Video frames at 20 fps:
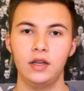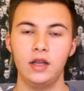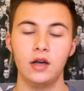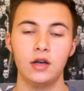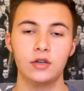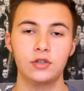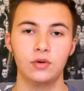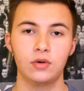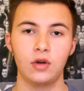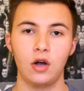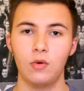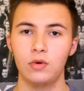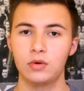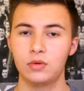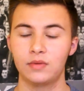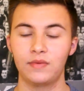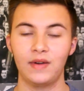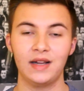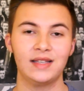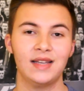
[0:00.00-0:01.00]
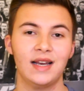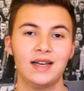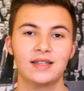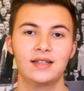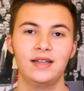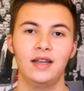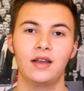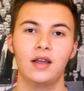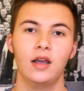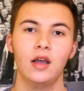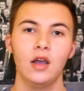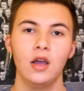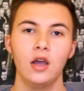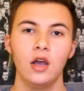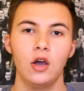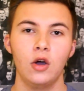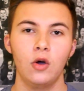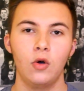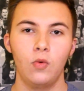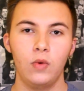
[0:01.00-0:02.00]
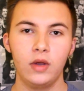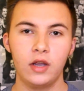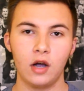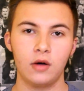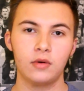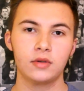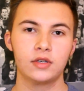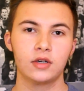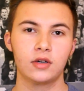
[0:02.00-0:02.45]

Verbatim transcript: the Ozil goal, which was fantastic, we go on